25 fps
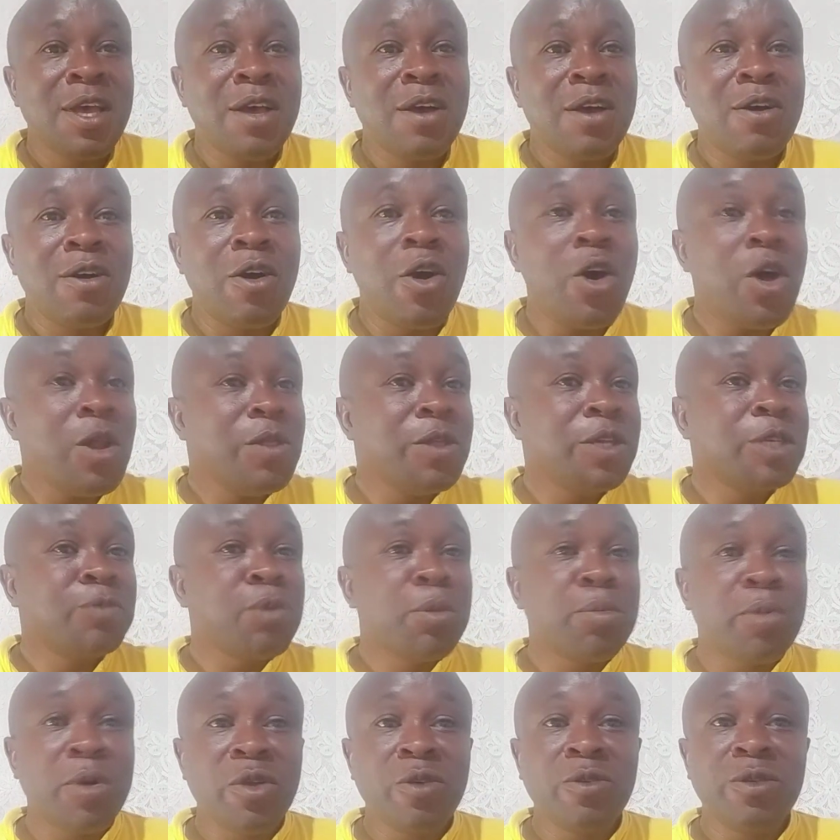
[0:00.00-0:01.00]
all these
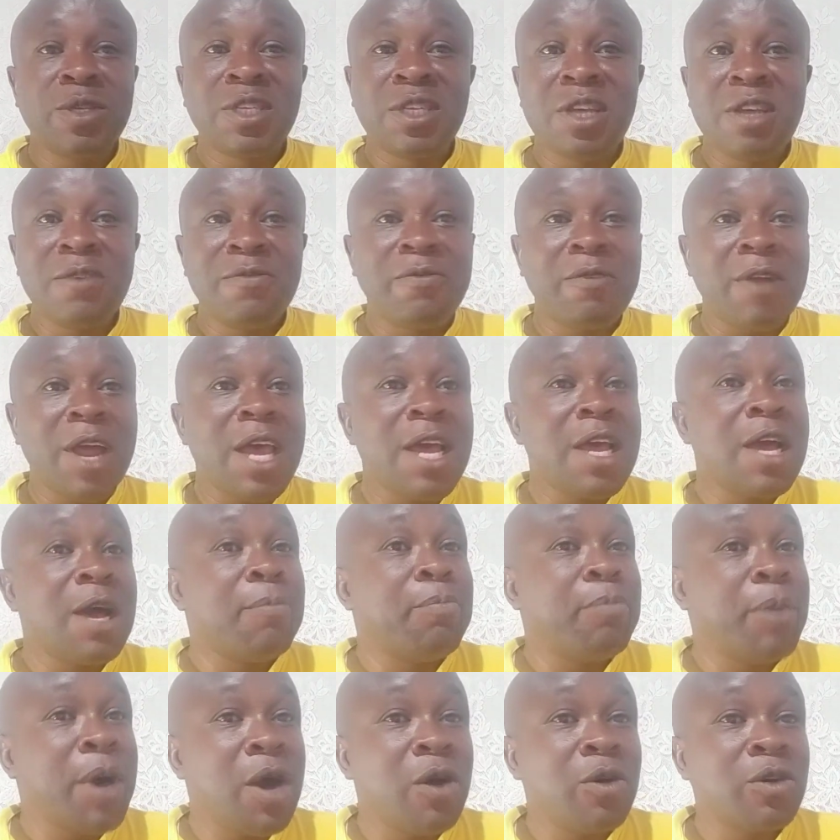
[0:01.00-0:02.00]
people you see flying
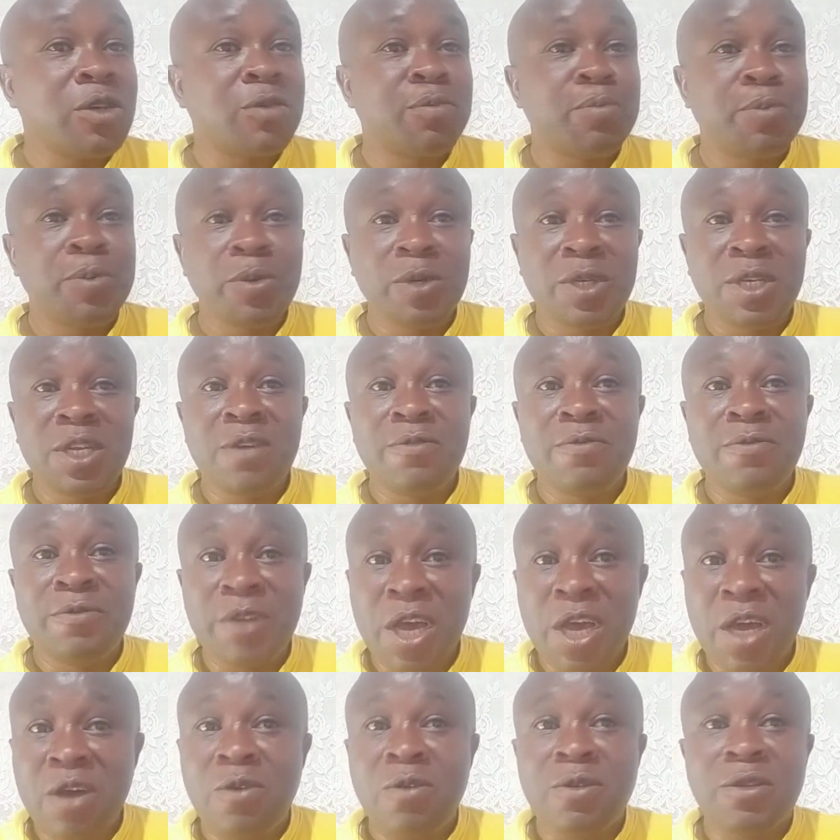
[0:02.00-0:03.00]
about, putting
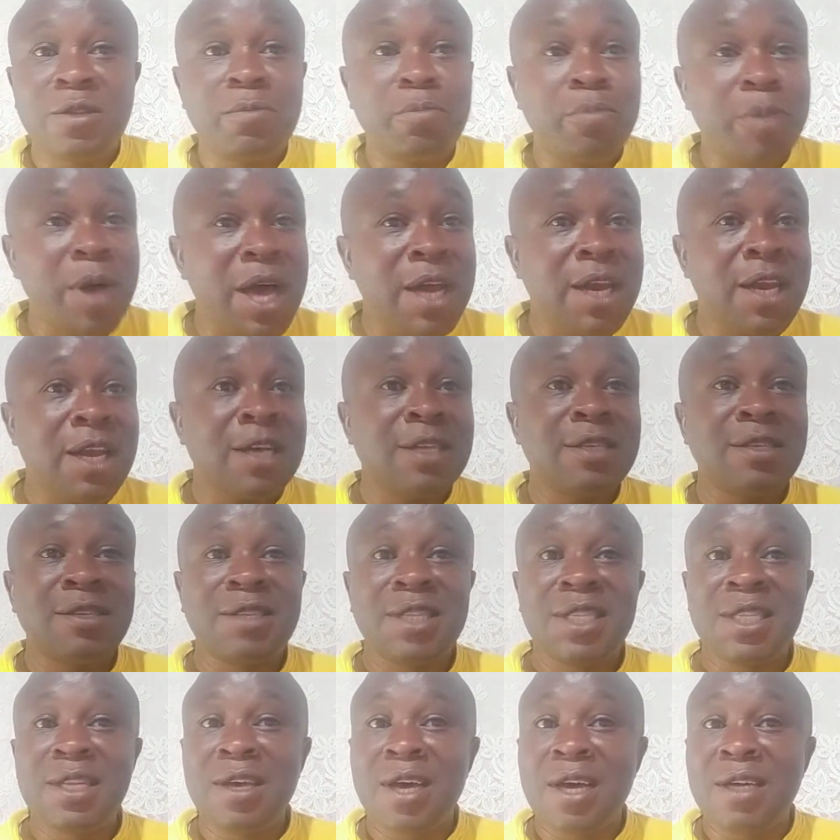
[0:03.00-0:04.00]
vehicles, banners,
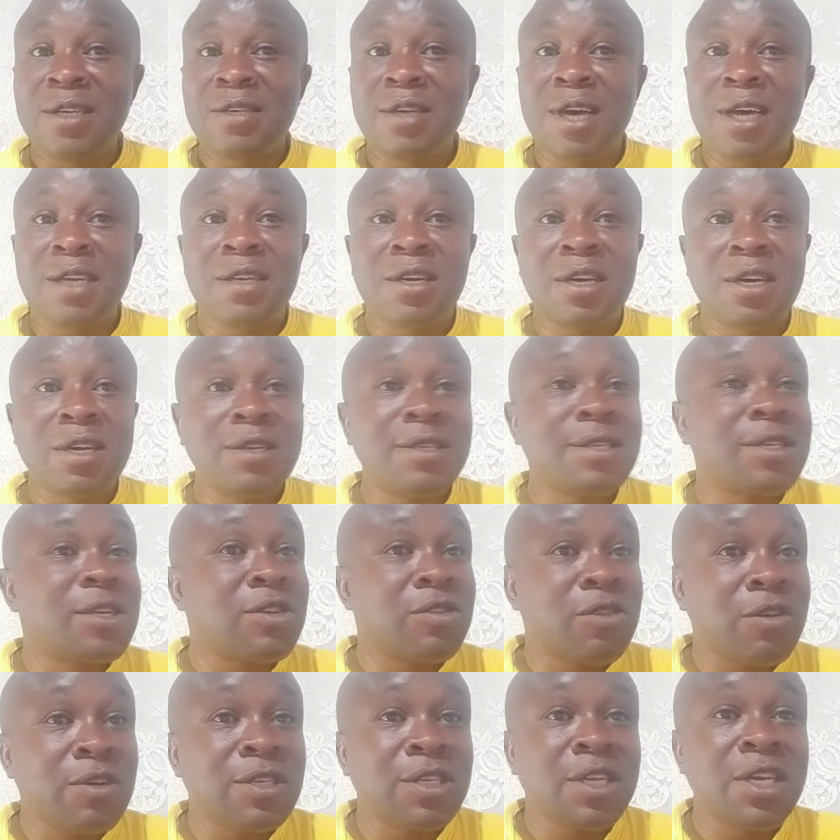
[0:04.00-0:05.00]
and
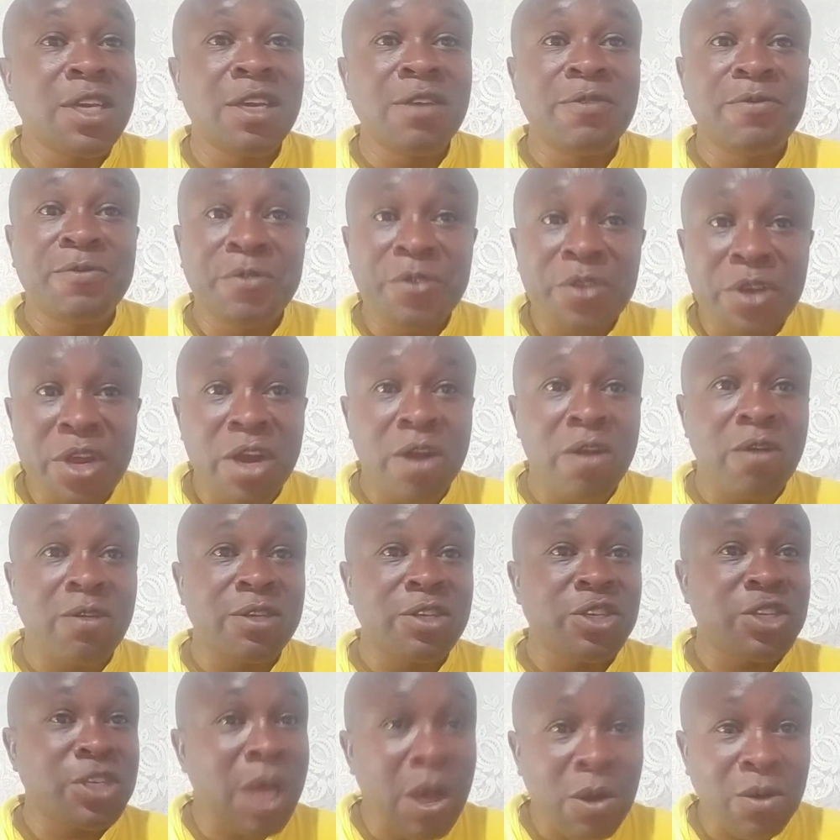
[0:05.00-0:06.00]
crisscrossing in funerals,
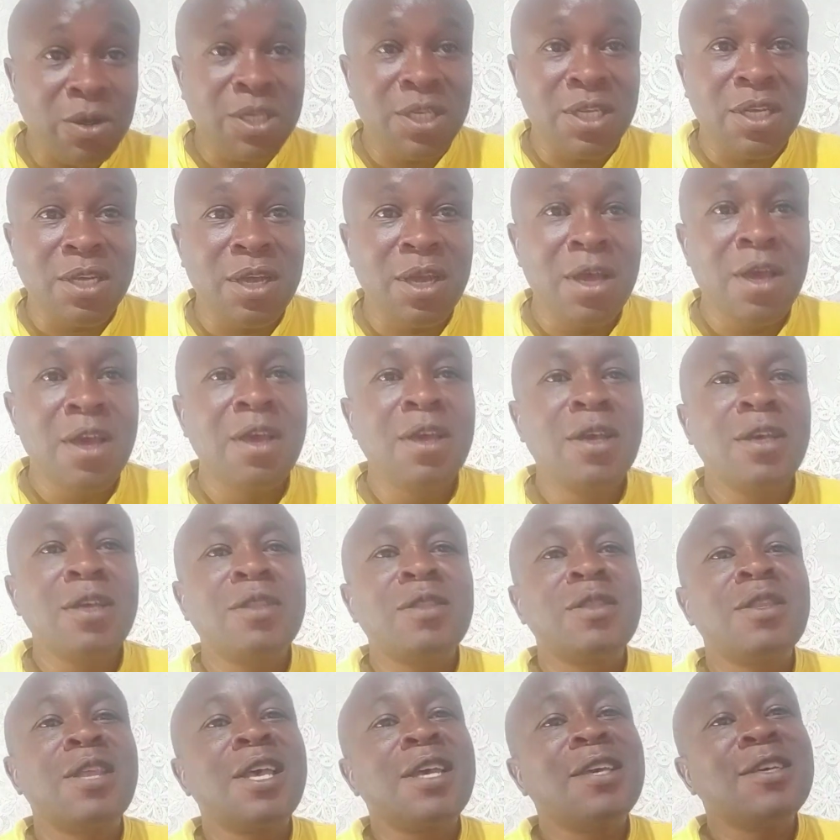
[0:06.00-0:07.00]
shouting,
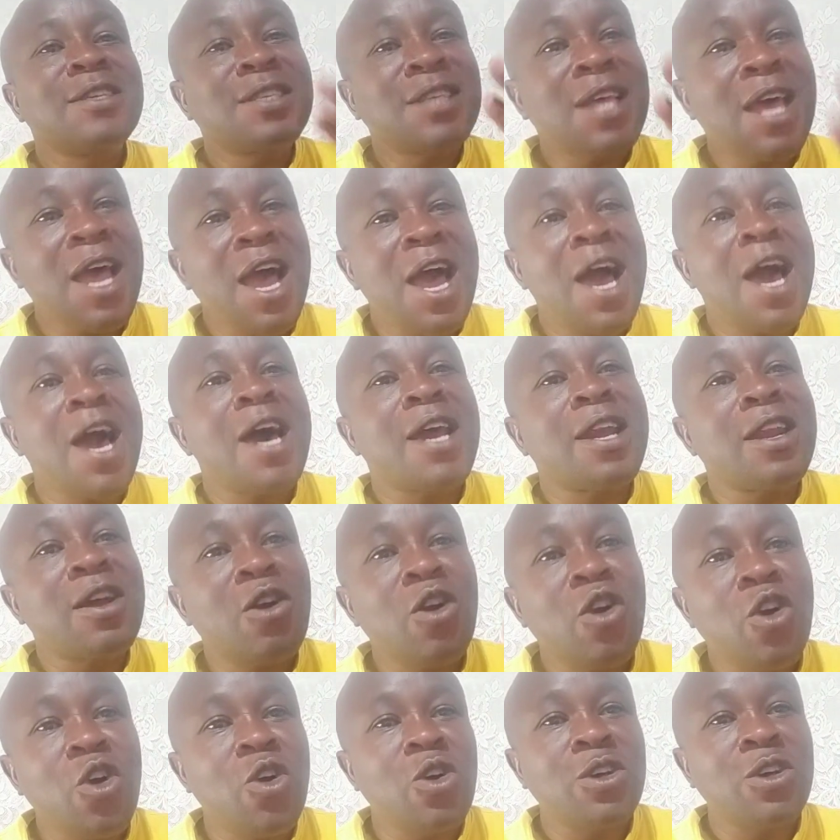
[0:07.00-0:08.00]
these are
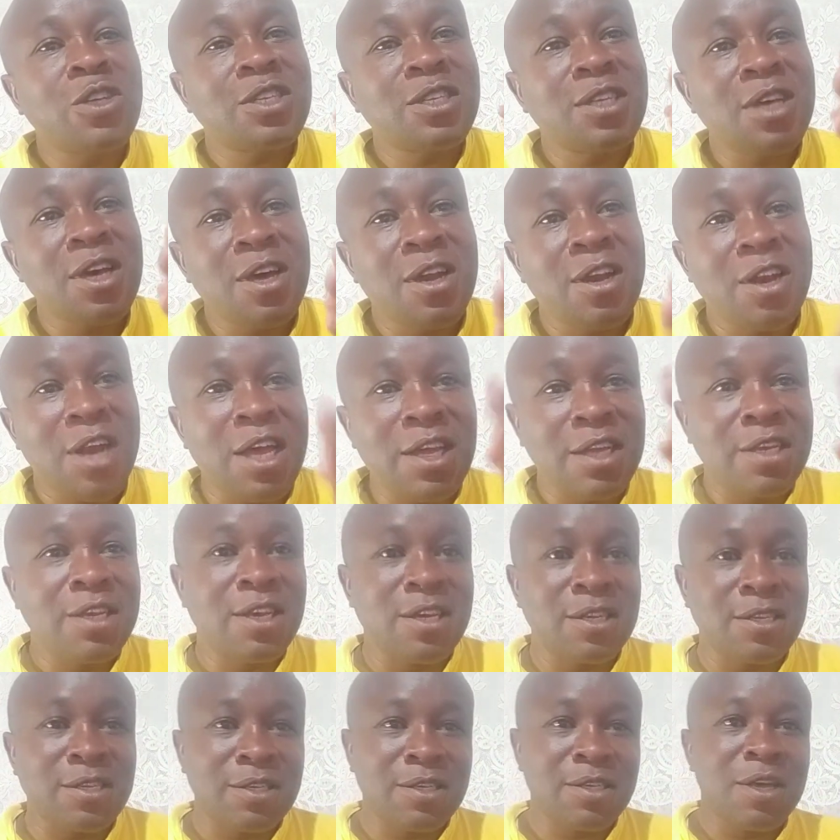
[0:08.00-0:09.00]
horse
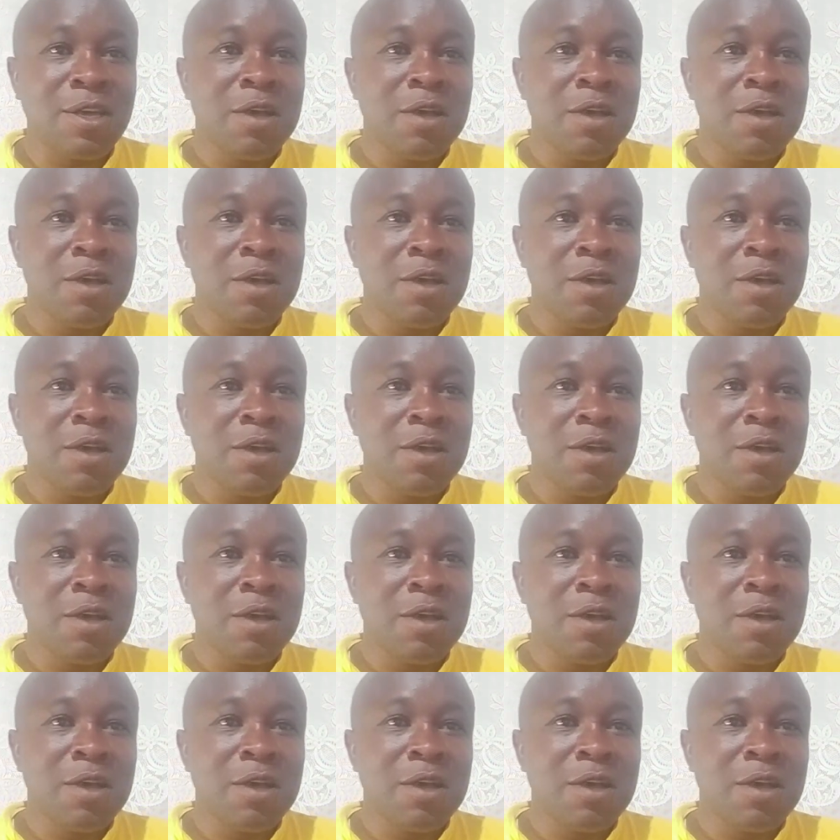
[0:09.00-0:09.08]
riders.